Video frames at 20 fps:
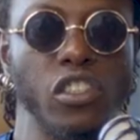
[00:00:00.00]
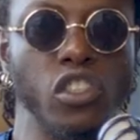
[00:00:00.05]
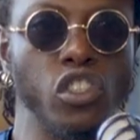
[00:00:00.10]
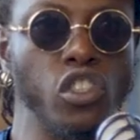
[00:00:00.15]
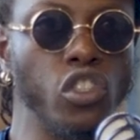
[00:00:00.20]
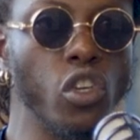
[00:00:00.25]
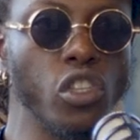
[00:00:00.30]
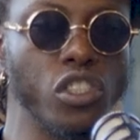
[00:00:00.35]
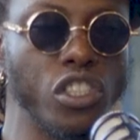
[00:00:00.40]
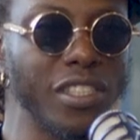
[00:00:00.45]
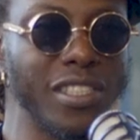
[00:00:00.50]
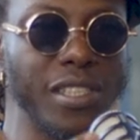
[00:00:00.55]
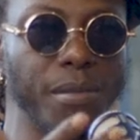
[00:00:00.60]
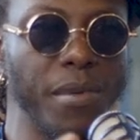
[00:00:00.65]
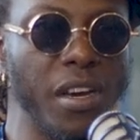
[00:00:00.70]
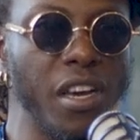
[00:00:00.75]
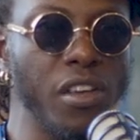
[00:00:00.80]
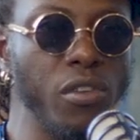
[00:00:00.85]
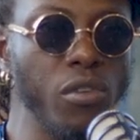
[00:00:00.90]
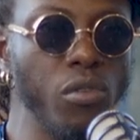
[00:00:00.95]
not just
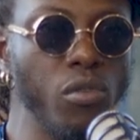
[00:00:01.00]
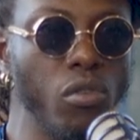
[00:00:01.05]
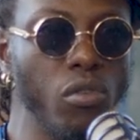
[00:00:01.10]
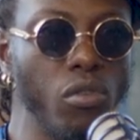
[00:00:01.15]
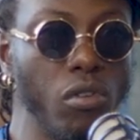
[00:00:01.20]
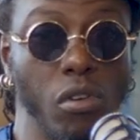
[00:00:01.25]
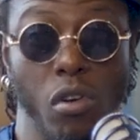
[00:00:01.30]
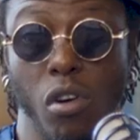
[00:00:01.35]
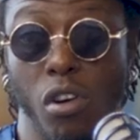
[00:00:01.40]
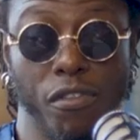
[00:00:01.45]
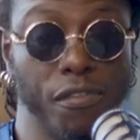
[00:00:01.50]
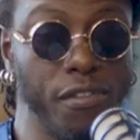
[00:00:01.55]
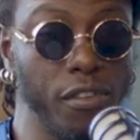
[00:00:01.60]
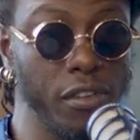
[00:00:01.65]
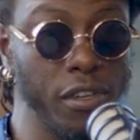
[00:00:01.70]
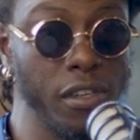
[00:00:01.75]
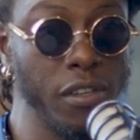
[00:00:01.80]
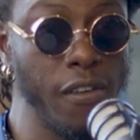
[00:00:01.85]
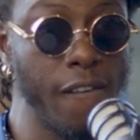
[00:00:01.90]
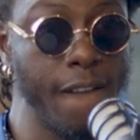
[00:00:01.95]
about you
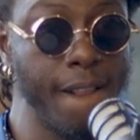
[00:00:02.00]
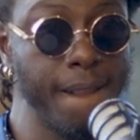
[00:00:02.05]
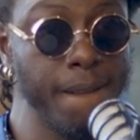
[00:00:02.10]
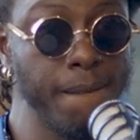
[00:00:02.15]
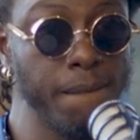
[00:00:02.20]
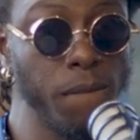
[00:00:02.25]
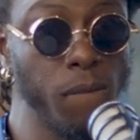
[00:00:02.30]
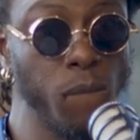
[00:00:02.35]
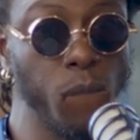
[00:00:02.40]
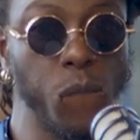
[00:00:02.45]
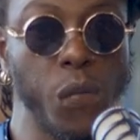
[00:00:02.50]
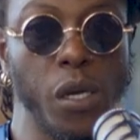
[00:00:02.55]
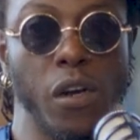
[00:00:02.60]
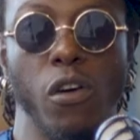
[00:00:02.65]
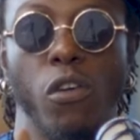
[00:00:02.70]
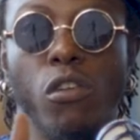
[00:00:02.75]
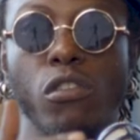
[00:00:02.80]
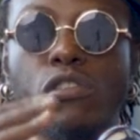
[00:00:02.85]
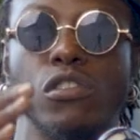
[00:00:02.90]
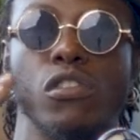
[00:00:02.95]
offering,
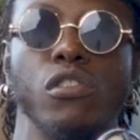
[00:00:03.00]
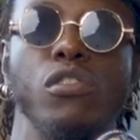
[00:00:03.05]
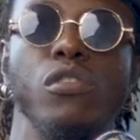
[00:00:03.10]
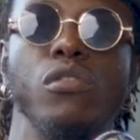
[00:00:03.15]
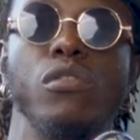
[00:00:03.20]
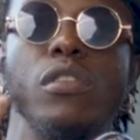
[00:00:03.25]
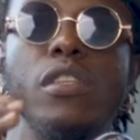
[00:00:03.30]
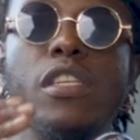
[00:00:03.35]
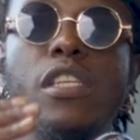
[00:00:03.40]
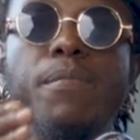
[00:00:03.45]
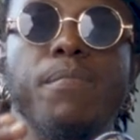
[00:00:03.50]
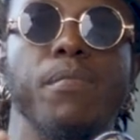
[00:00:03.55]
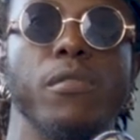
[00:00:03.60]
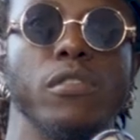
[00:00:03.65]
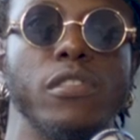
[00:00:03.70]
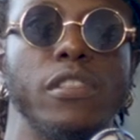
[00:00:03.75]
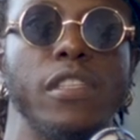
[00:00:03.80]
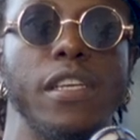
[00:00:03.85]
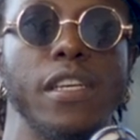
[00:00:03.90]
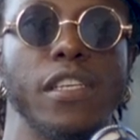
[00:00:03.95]
but also you need
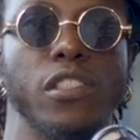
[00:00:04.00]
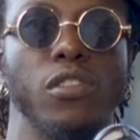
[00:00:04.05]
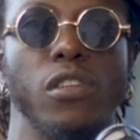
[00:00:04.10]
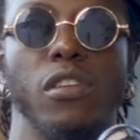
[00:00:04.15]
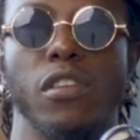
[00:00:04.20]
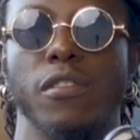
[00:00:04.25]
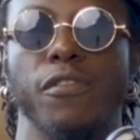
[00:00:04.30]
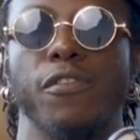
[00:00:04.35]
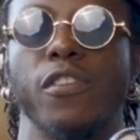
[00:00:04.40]
protection.